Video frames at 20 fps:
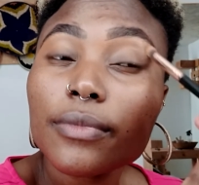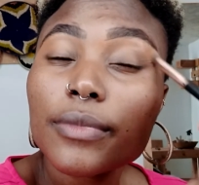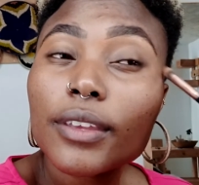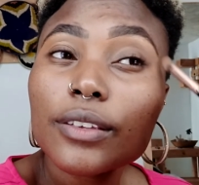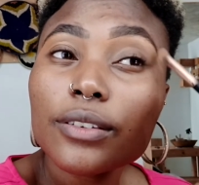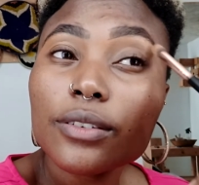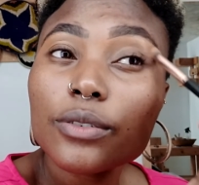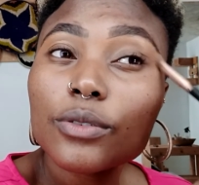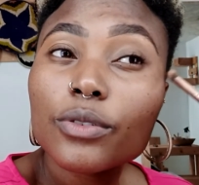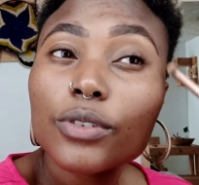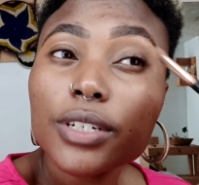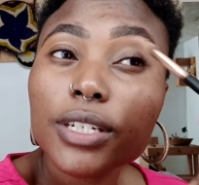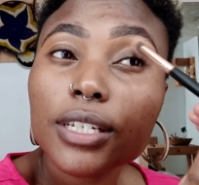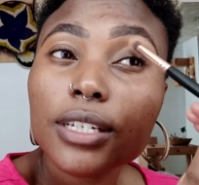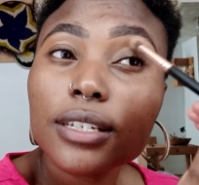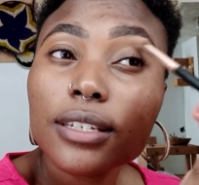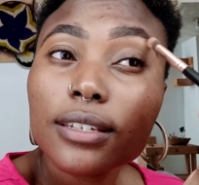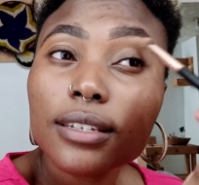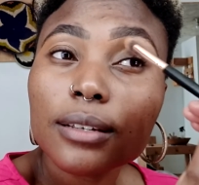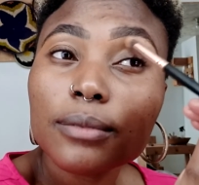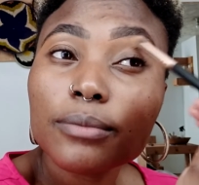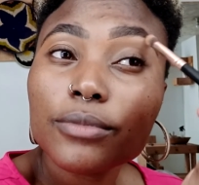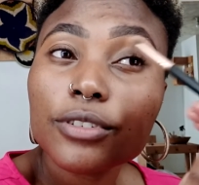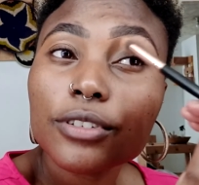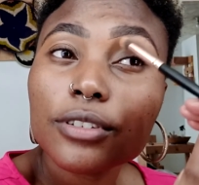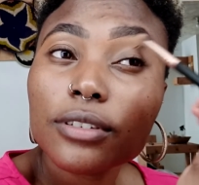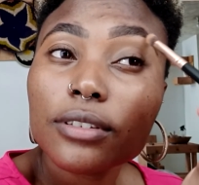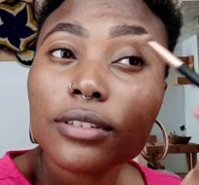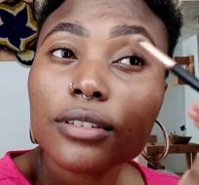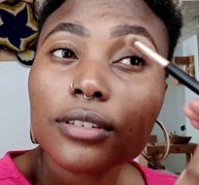So notice I'm
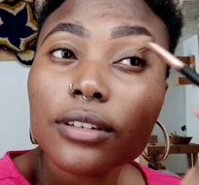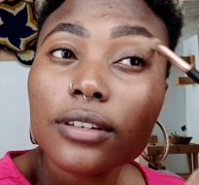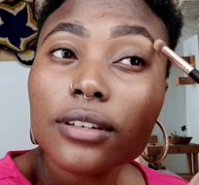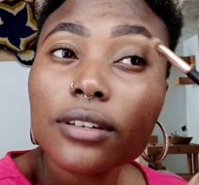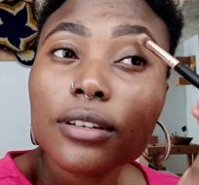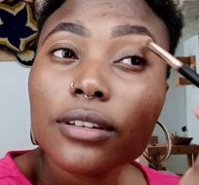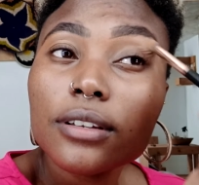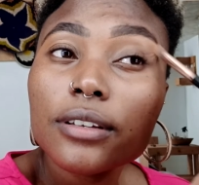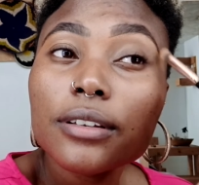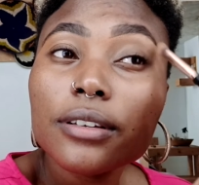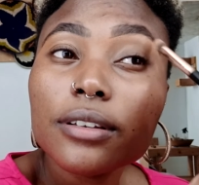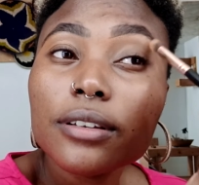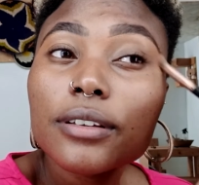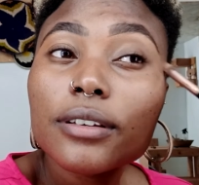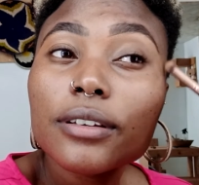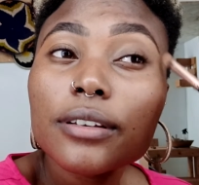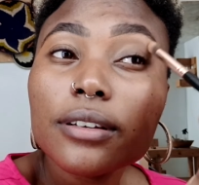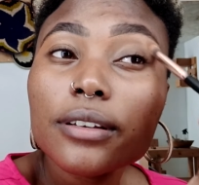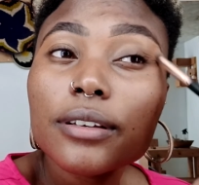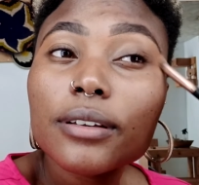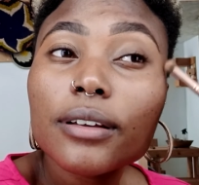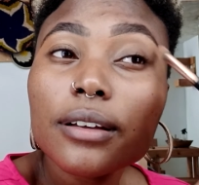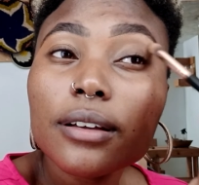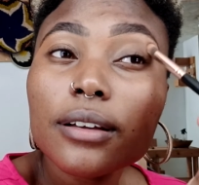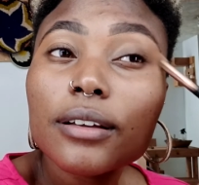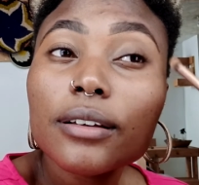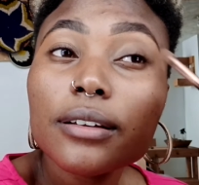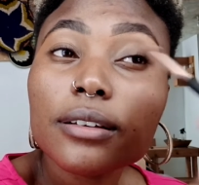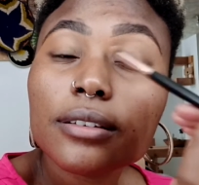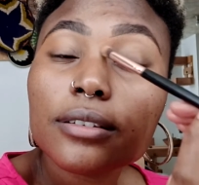just
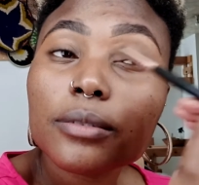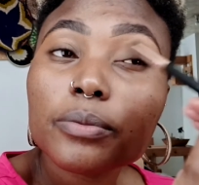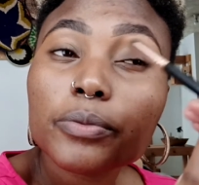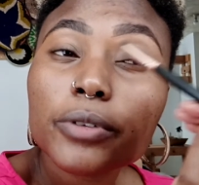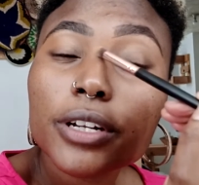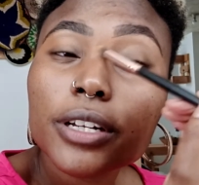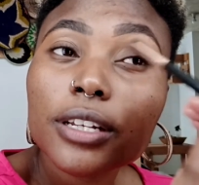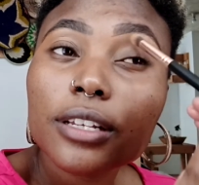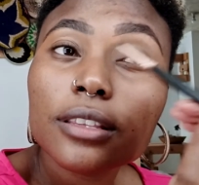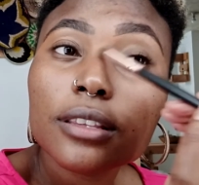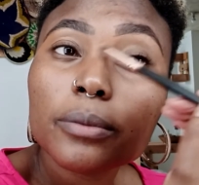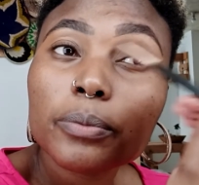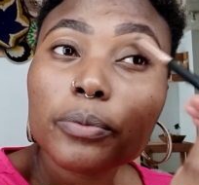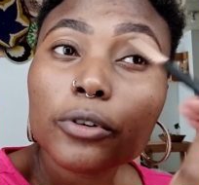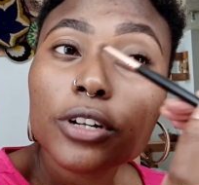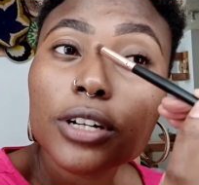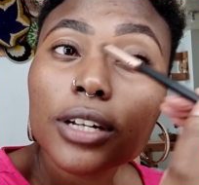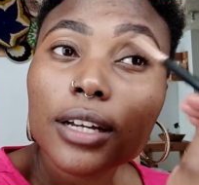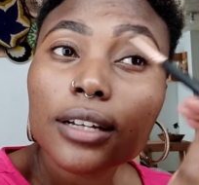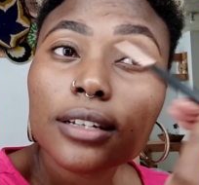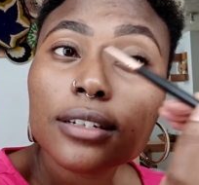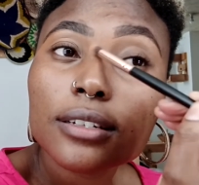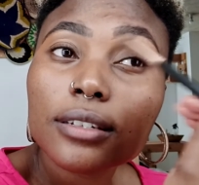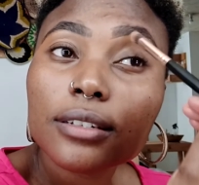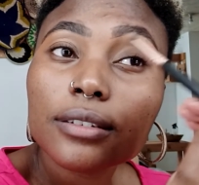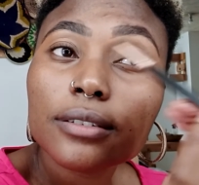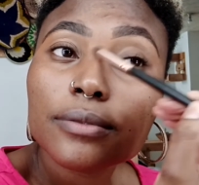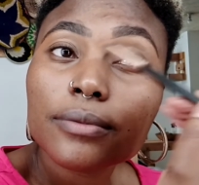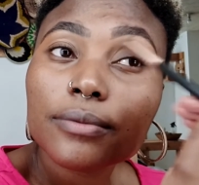spreading the product